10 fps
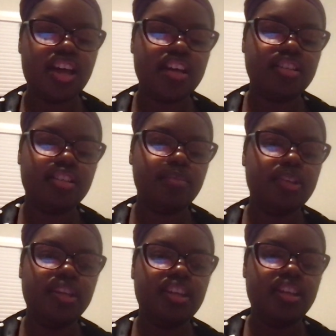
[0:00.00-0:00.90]
has to
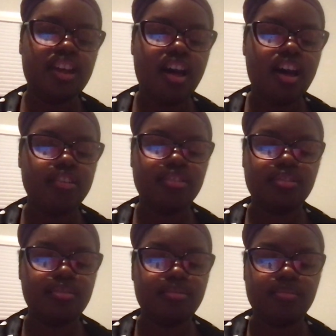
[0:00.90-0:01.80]
be
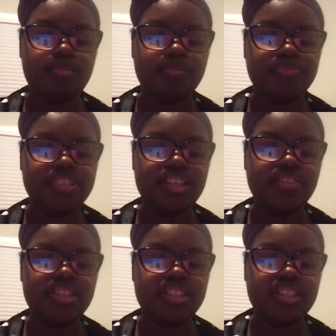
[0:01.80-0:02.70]
hostile. Let
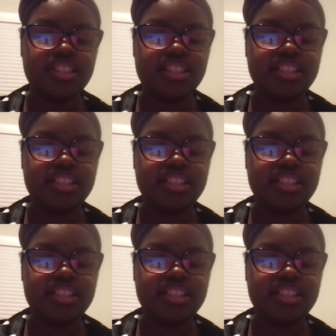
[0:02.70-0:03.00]
me see.